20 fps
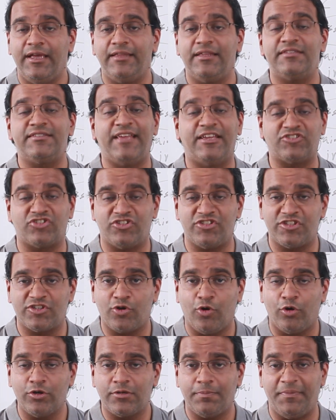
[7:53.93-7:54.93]
In a
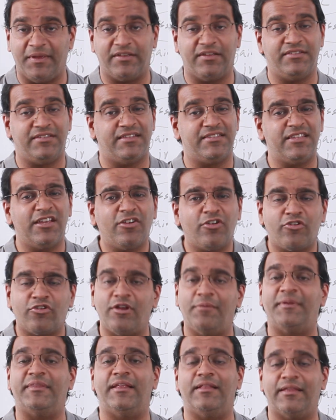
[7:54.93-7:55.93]
sessions court, because it's a
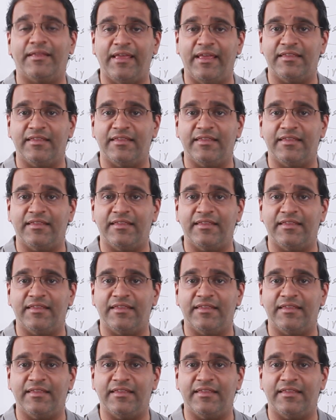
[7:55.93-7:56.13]
criminal